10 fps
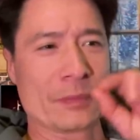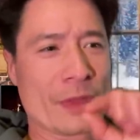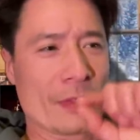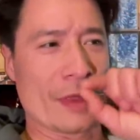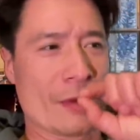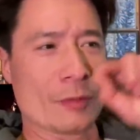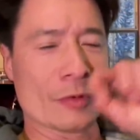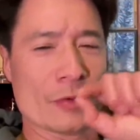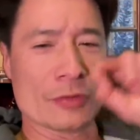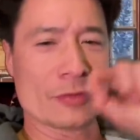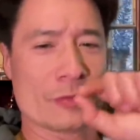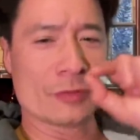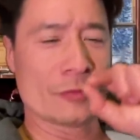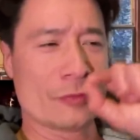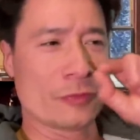that was
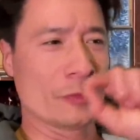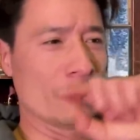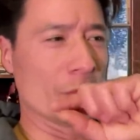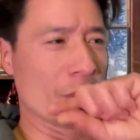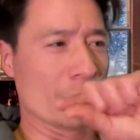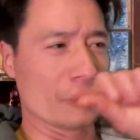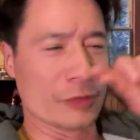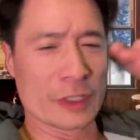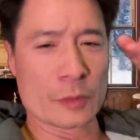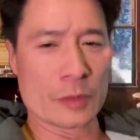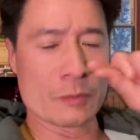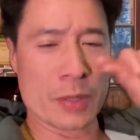full of liquid